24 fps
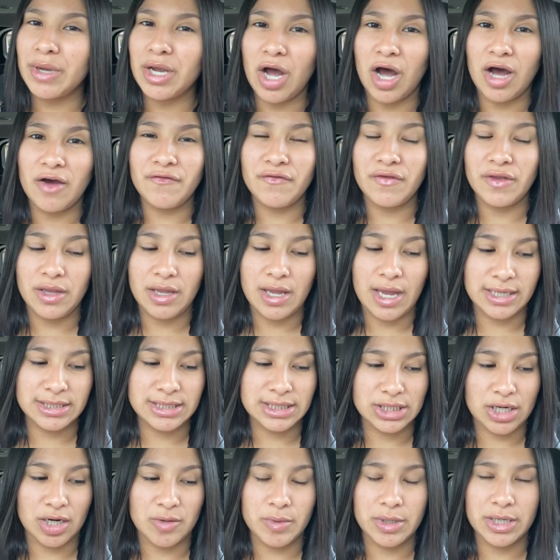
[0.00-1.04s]
coffee at
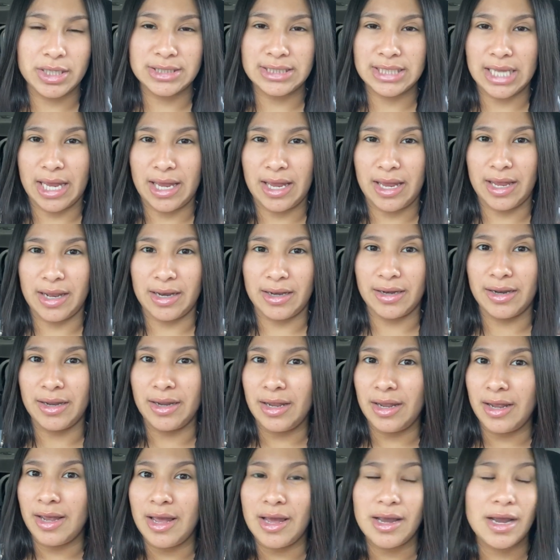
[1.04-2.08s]
Starbucks and
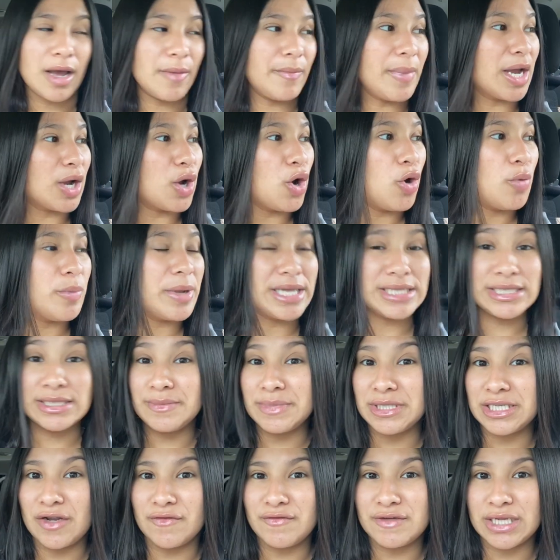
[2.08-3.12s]
come back home, get some
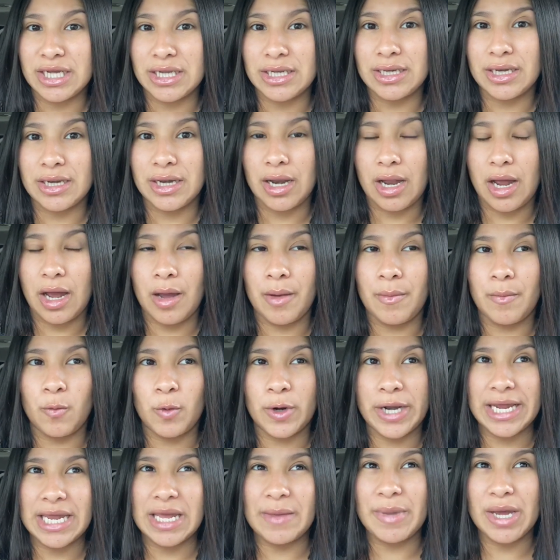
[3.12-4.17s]
stuff done.
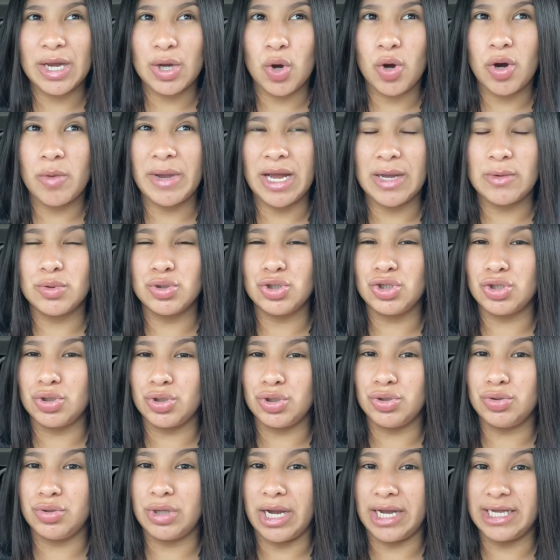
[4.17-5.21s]
When I get back home, I will show
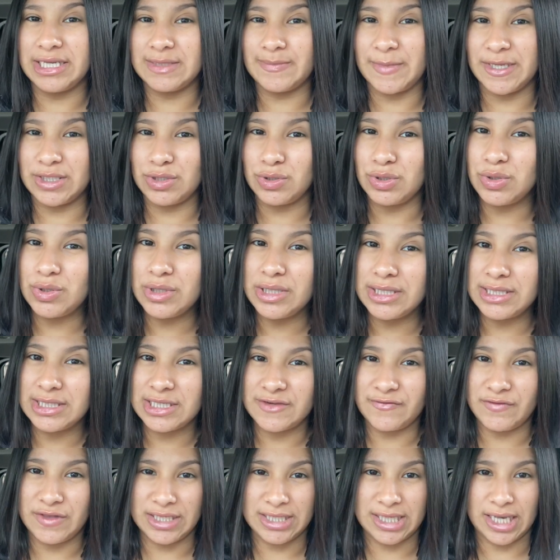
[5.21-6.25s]
you guys my to-do list
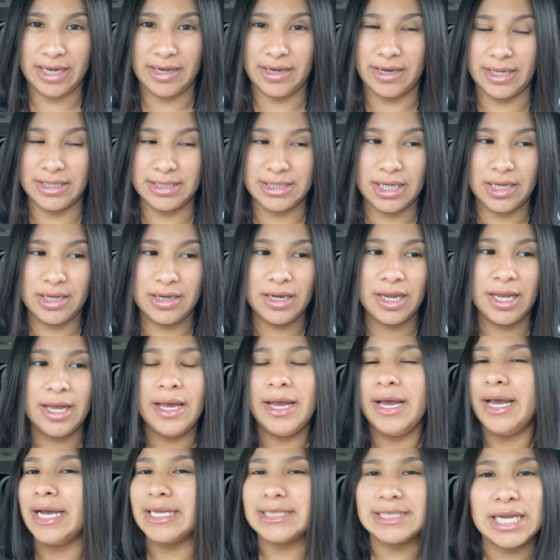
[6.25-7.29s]
of things I need to get done.
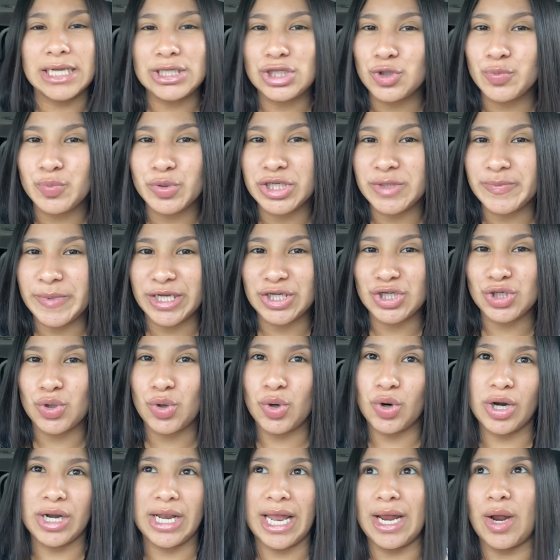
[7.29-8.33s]
It's not super special
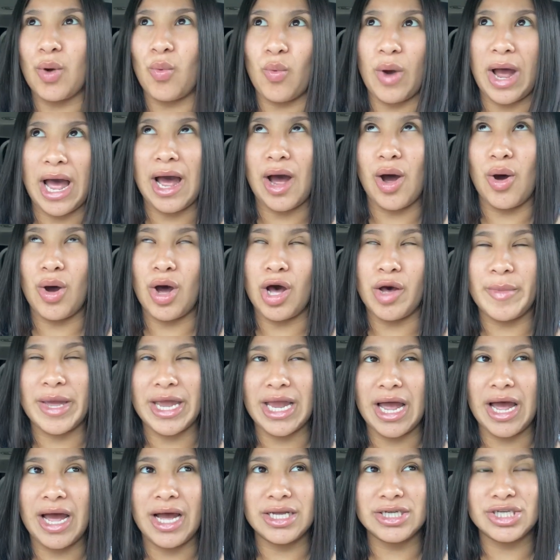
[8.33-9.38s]
or like, wow, oh my
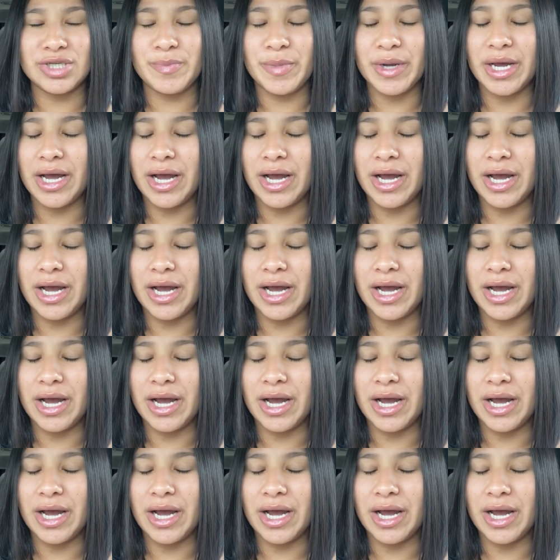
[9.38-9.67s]
gosh. But